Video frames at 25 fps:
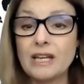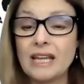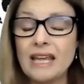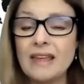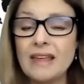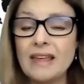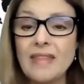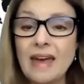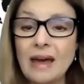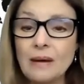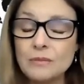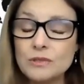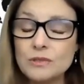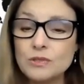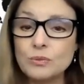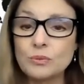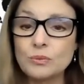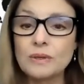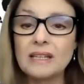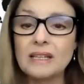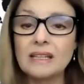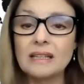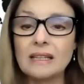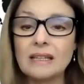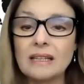And that was
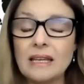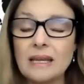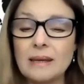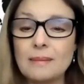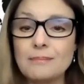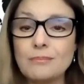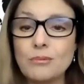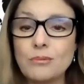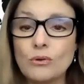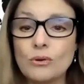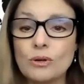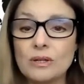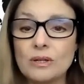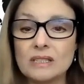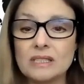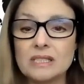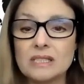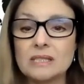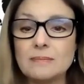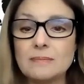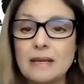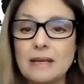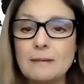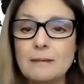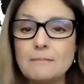really important to
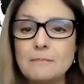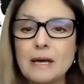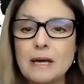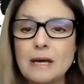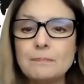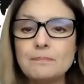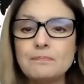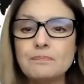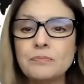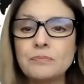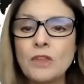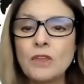me. But